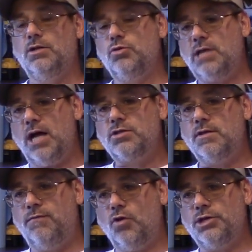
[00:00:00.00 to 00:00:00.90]

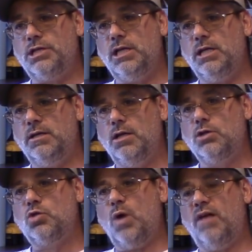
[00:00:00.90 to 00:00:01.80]
2014,
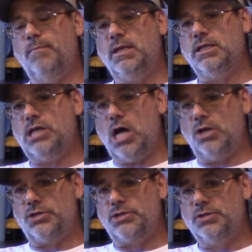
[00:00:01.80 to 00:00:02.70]
$12
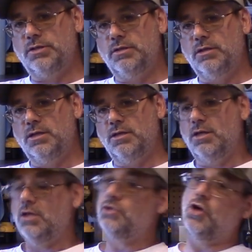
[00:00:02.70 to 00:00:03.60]
million.
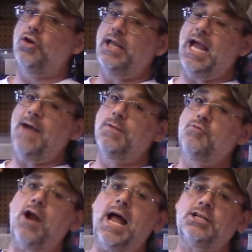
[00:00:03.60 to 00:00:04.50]
So they have been
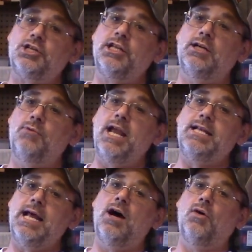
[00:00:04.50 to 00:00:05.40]
ratcheting it right
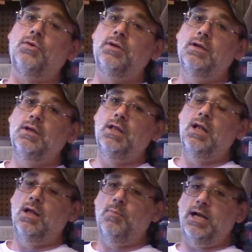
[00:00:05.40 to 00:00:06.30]
down.
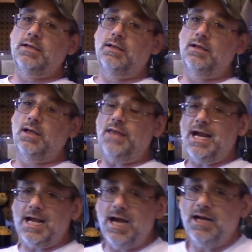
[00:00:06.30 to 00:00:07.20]
But
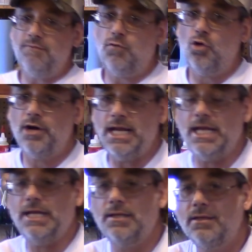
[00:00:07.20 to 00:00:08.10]
that kind of foreign
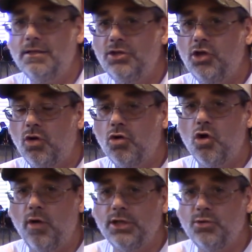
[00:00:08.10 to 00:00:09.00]
aid, you know,
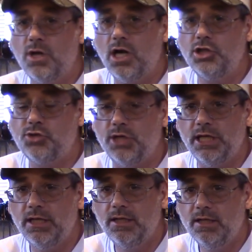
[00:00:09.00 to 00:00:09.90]
going to a
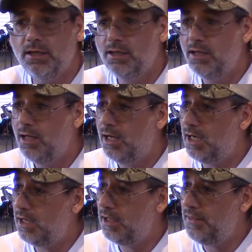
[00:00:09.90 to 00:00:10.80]
country
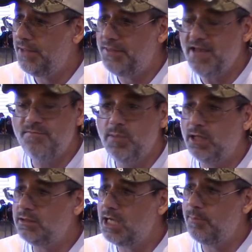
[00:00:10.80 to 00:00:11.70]
uh, that they've
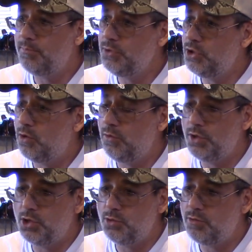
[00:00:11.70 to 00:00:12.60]
built up, you know,
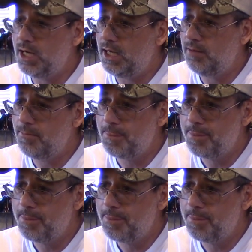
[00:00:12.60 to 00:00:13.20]
their, uh,